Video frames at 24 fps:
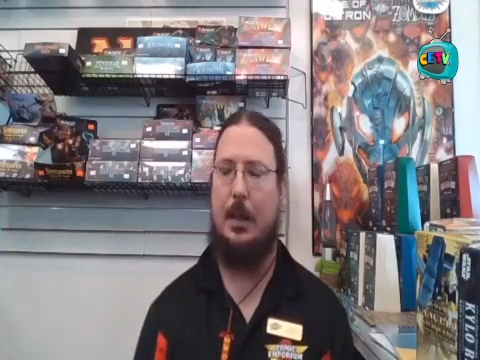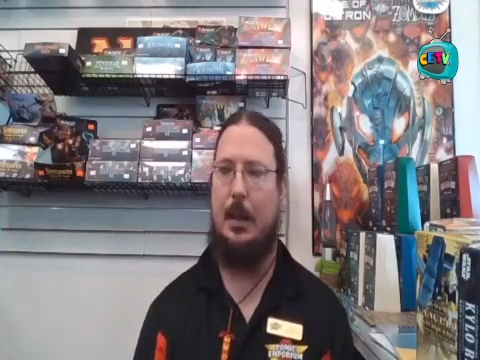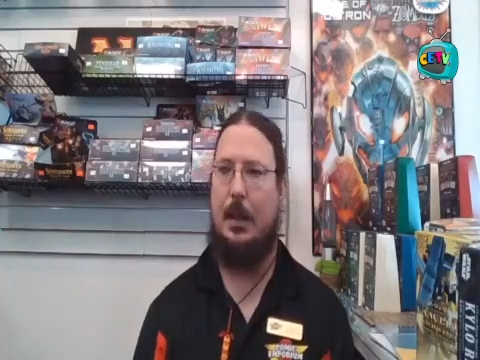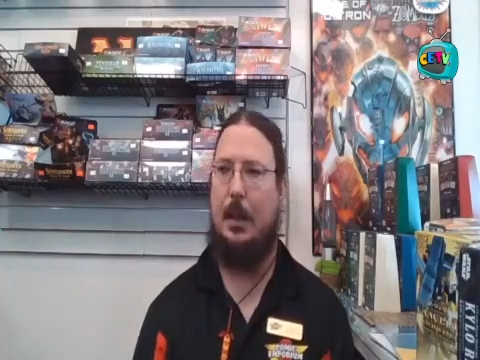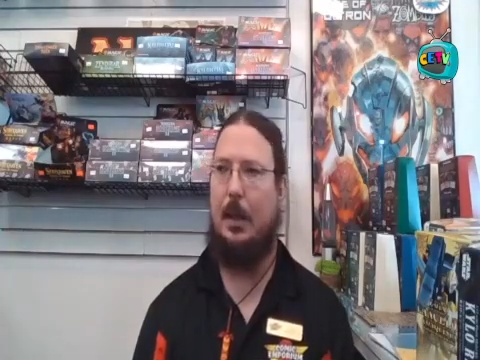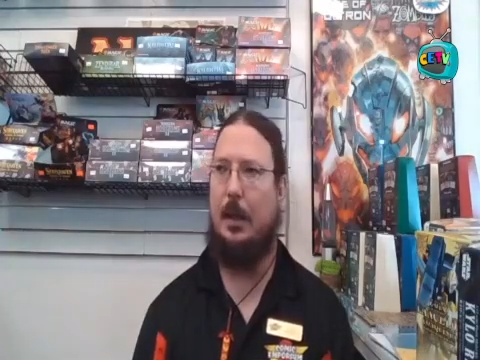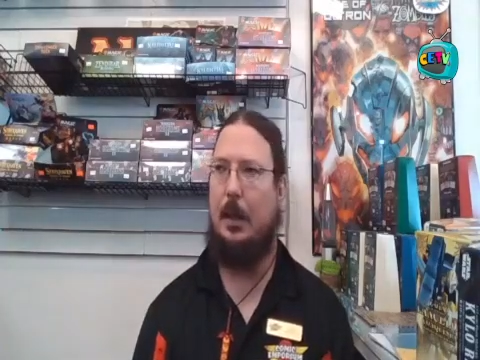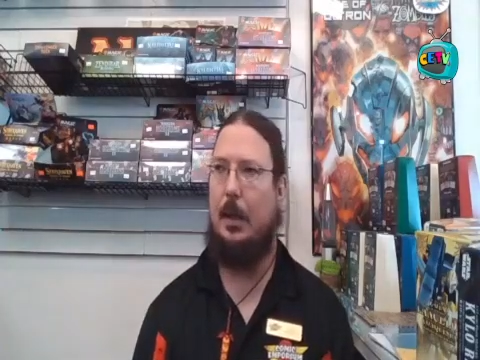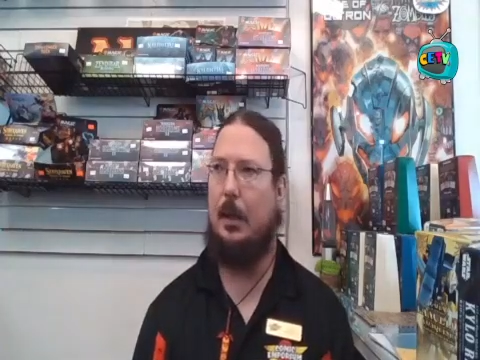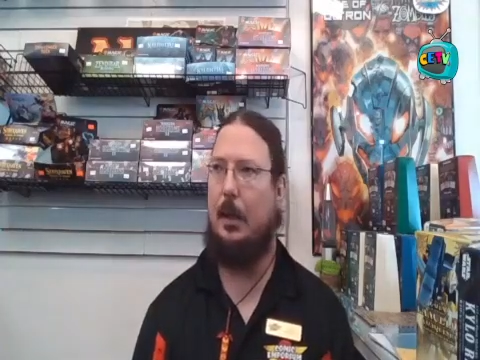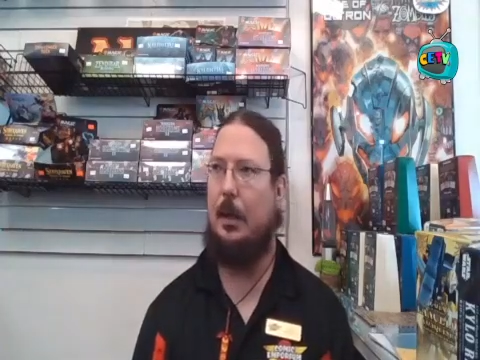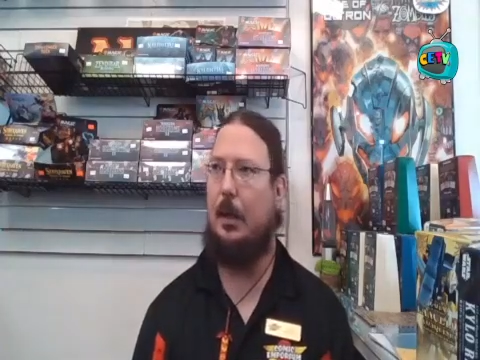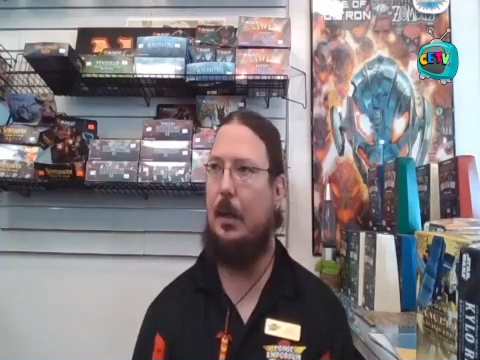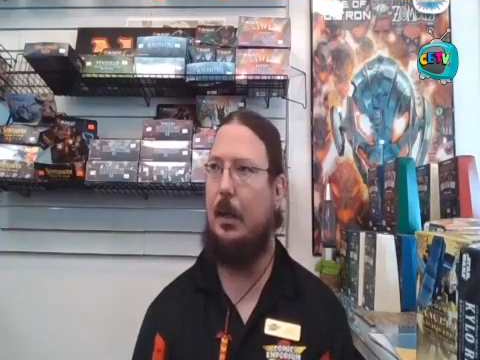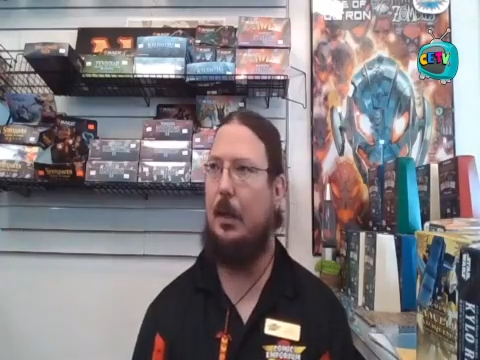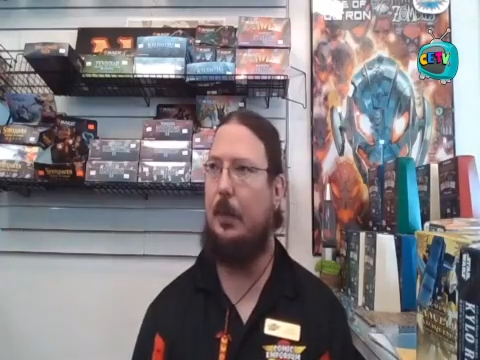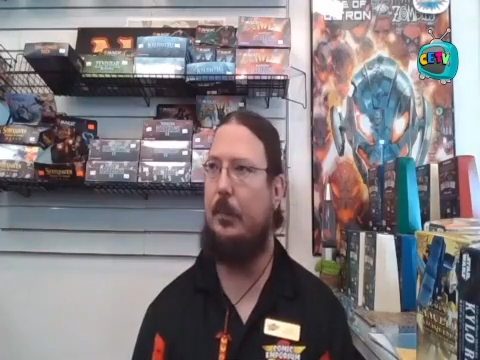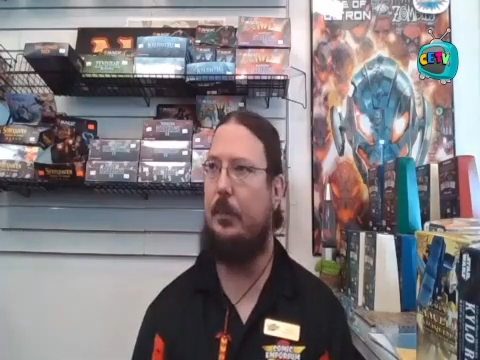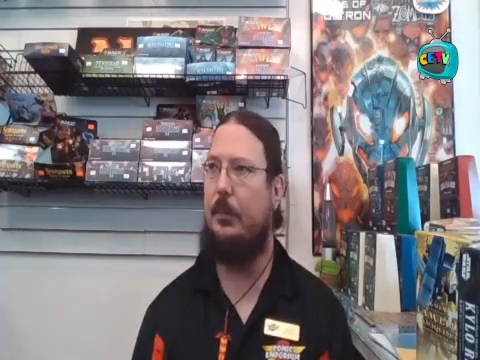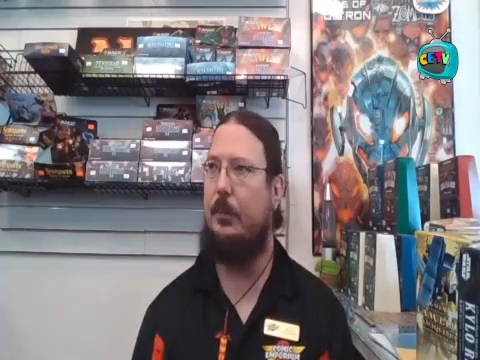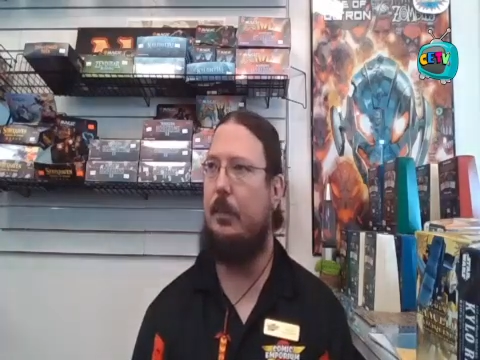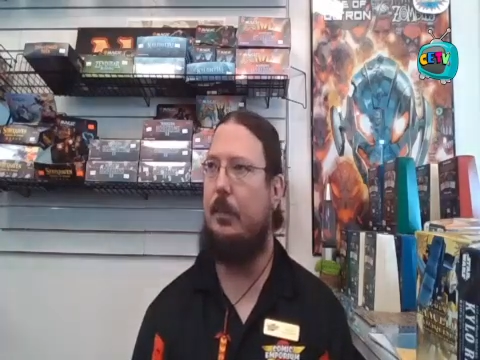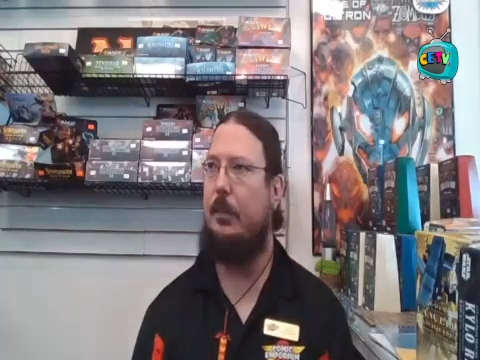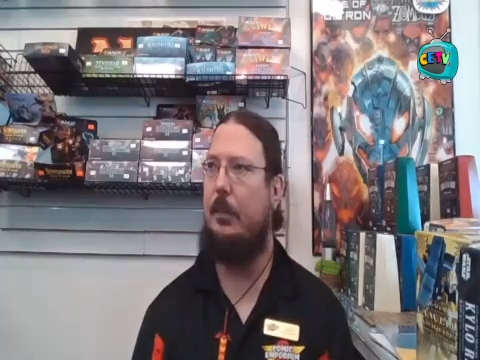
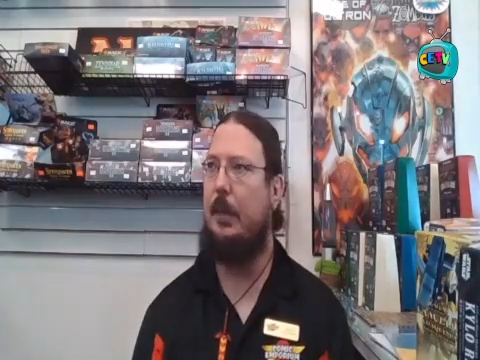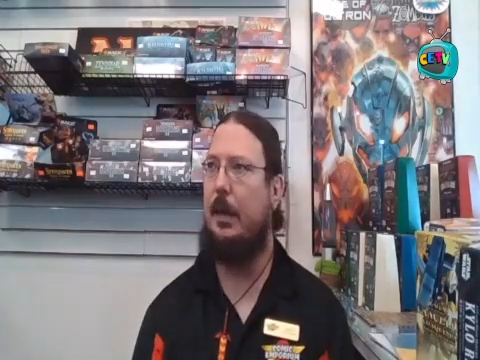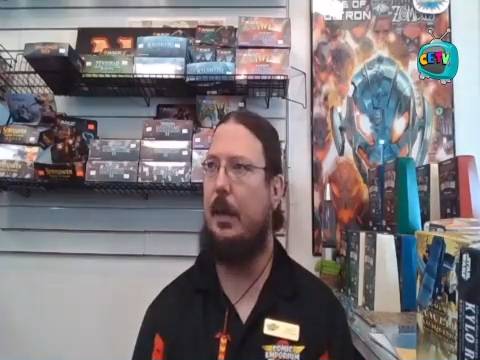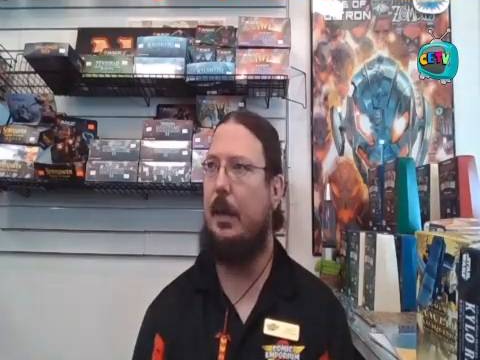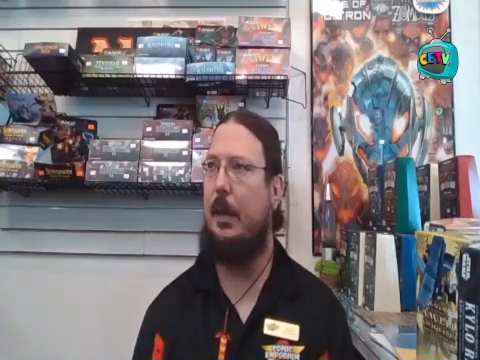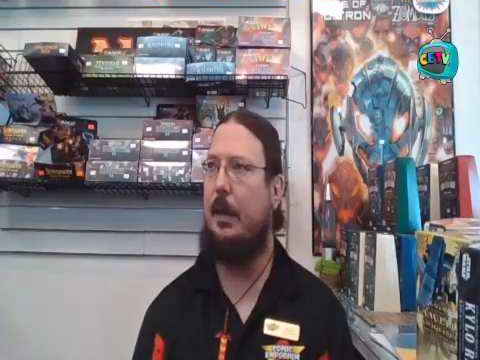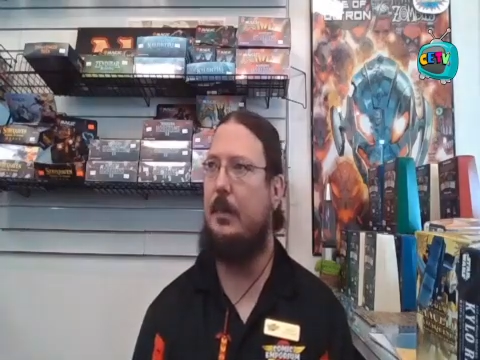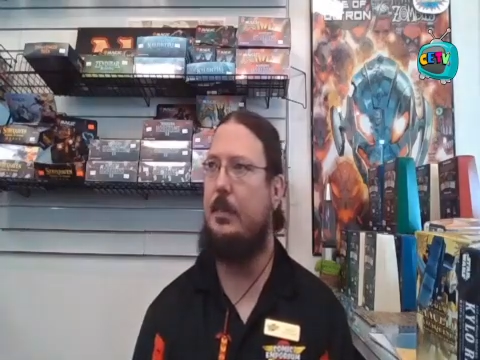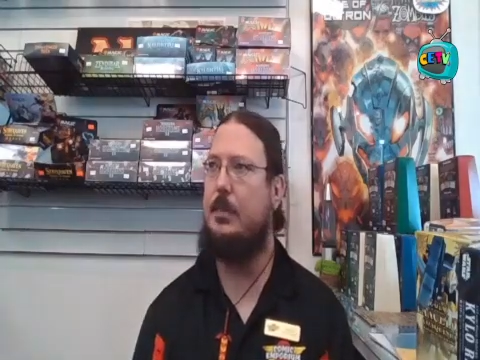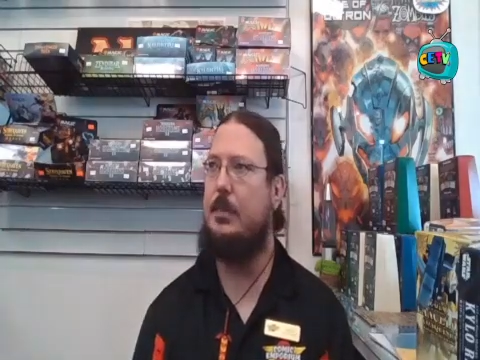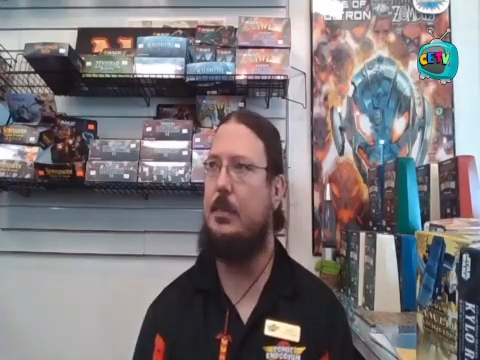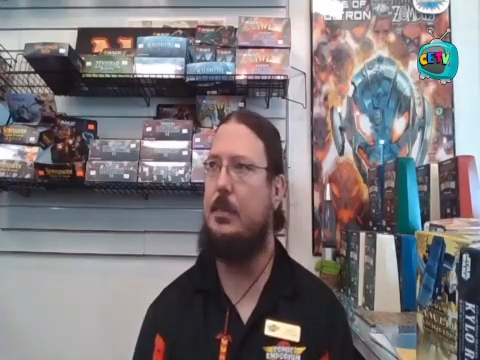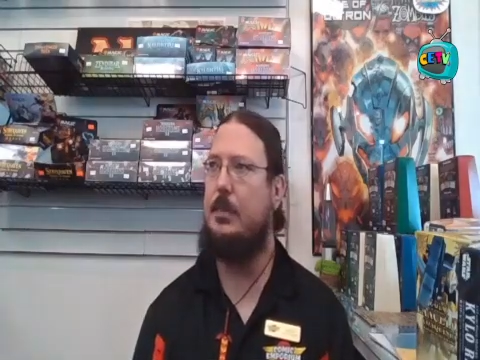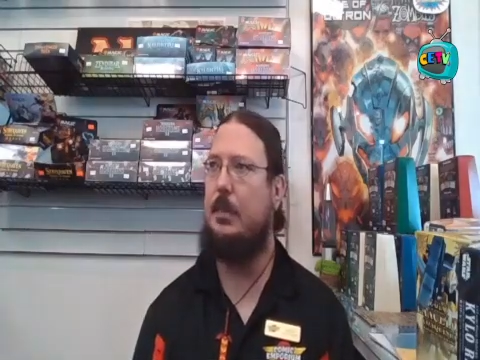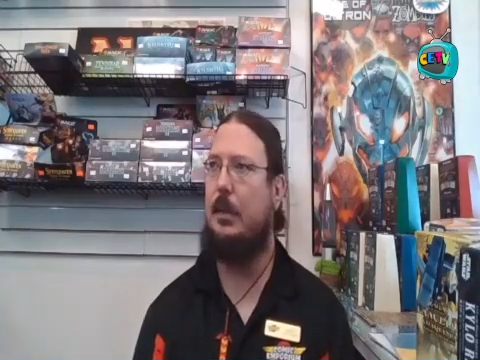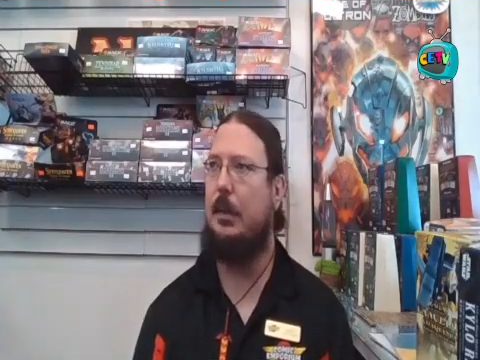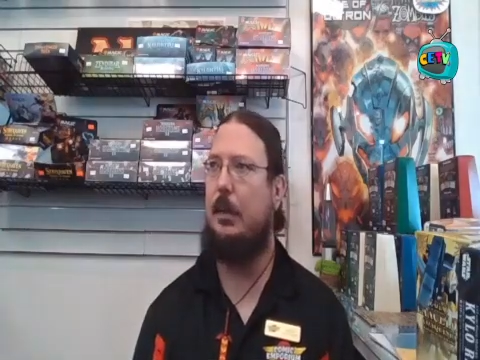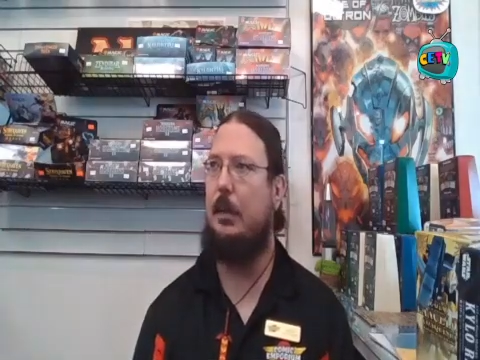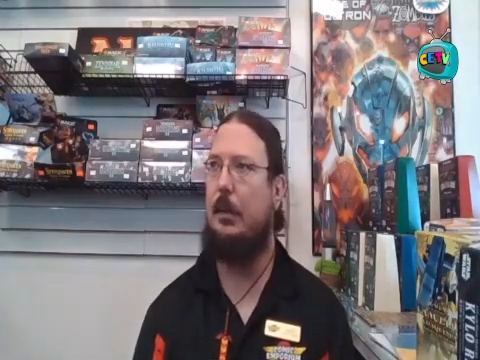Other than that,